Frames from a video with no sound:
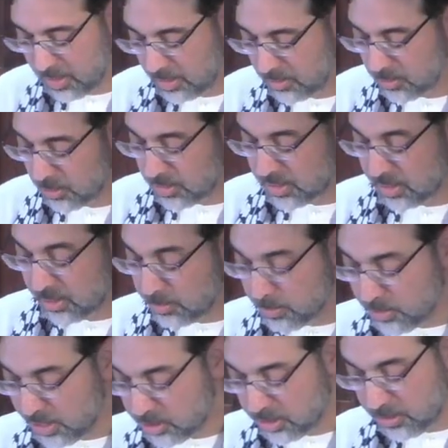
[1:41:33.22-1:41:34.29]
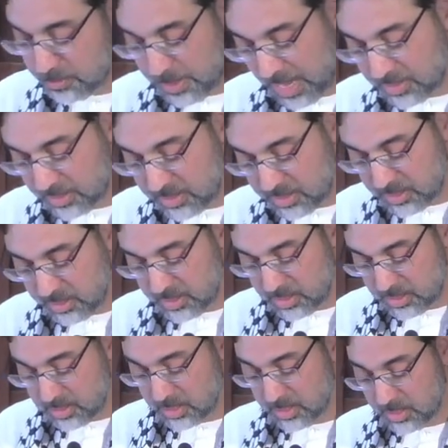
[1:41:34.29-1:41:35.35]
towards the liberation of
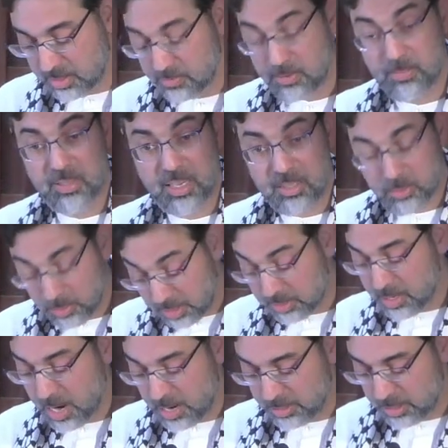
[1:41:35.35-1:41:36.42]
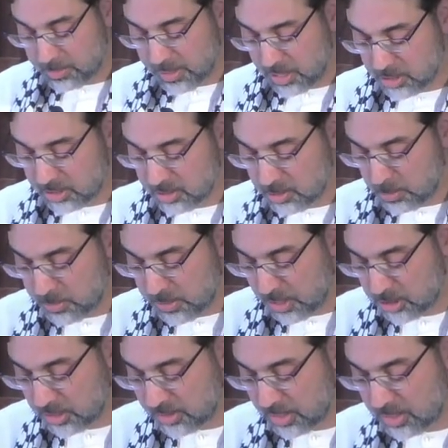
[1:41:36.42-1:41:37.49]
Palestinians from the Israeli occupation and
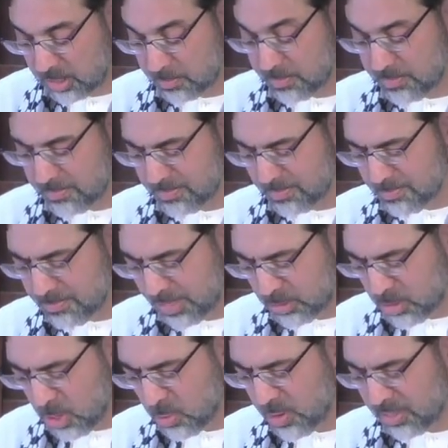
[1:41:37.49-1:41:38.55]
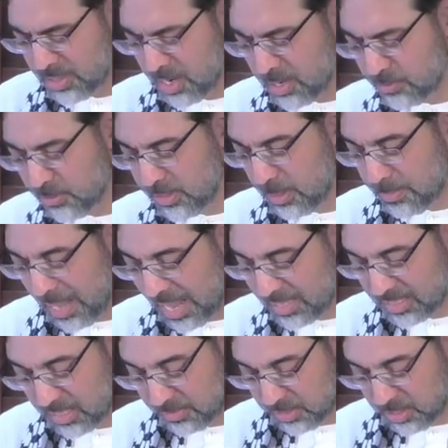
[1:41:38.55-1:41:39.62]
oppression that has been going on for the past
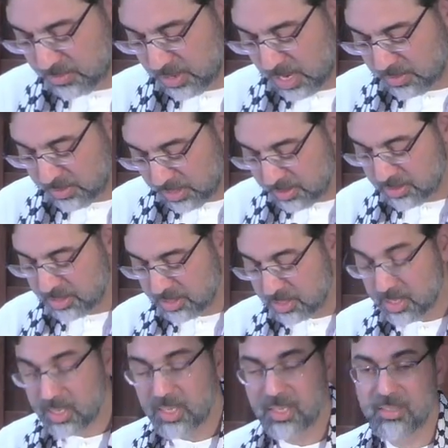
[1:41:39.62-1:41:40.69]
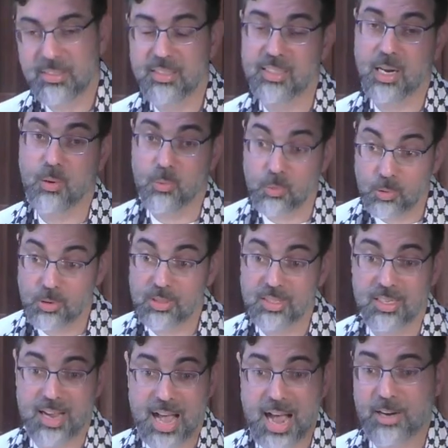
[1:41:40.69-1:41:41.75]
75 years. Indeed, our words
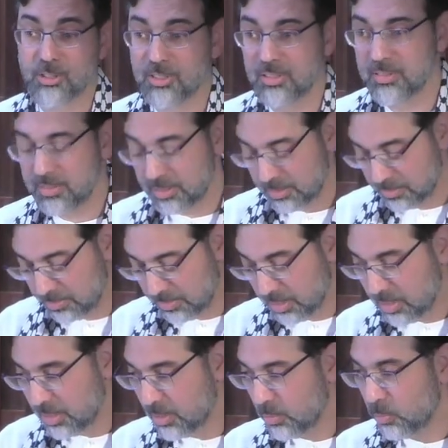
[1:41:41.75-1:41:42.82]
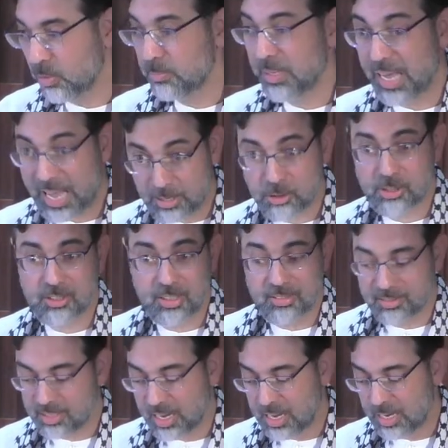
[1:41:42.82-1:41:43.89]
and actions will be etched in
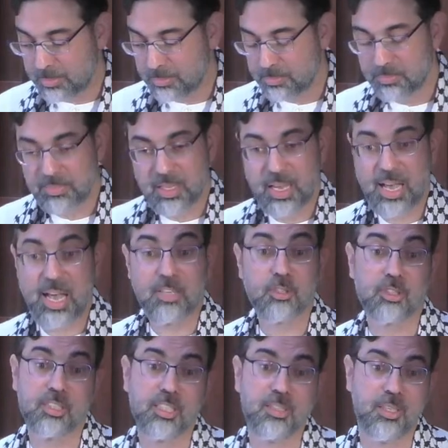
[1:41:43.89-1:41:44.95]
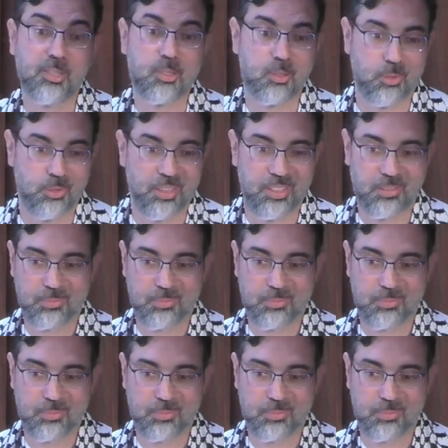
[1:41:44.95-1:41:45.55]
time, etched in history.